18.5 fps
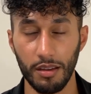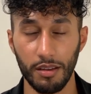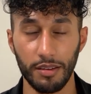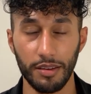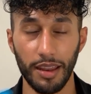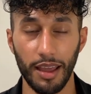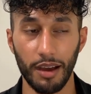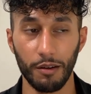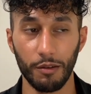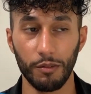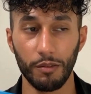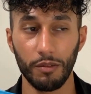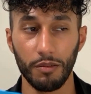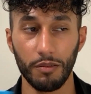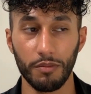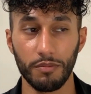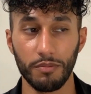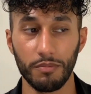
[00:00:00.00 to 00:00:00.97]
Now,
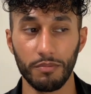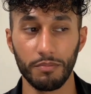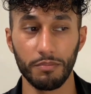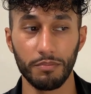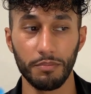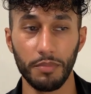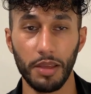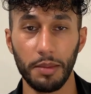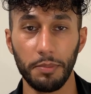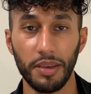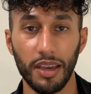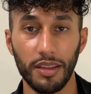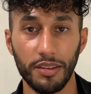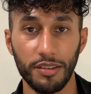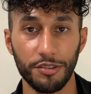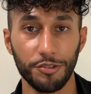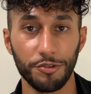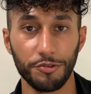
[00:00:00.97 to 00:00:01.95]
maybe I
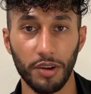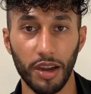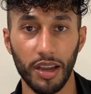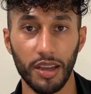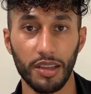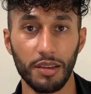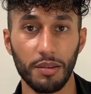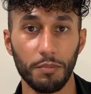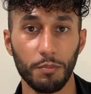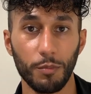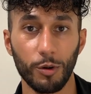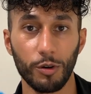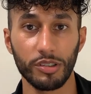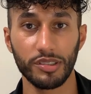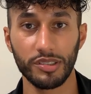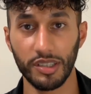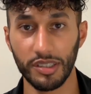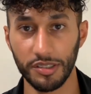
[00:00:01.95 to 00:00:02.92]
need to try more
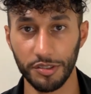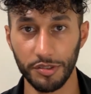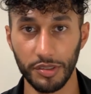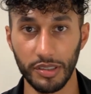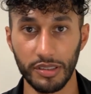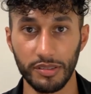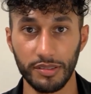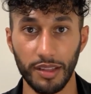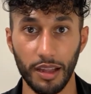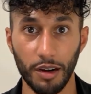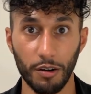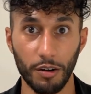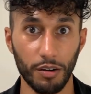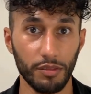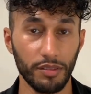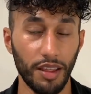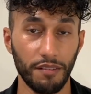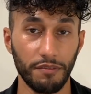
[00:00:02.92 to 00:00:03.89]
sunscreens
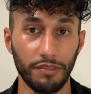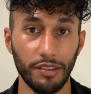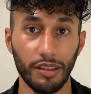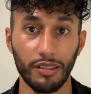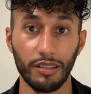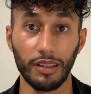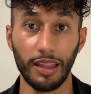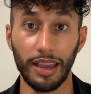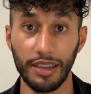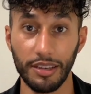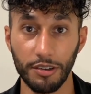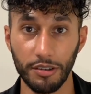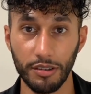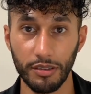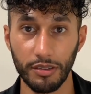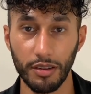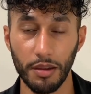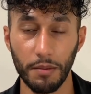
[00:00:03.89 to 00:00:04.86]
that feel
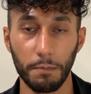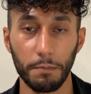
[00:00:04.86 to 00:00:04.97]
lighter,